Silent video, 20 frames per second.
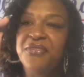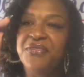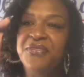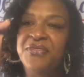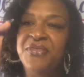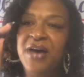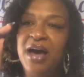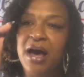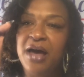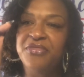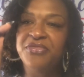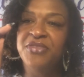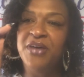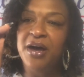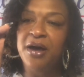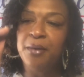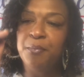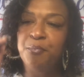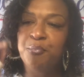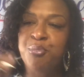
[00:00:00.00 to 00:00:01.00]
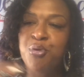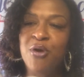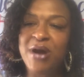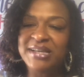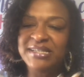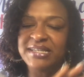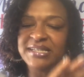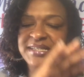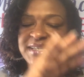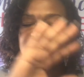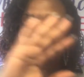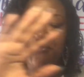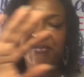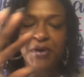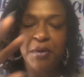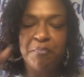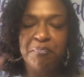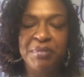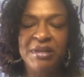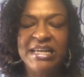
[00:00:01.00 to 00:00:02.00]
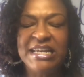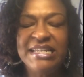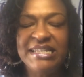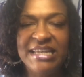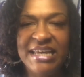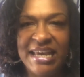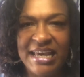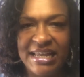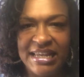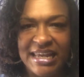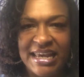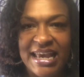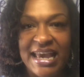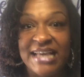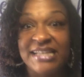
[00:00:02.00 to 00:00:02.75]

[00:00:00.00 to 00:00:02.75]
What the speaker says: The presence of complete healing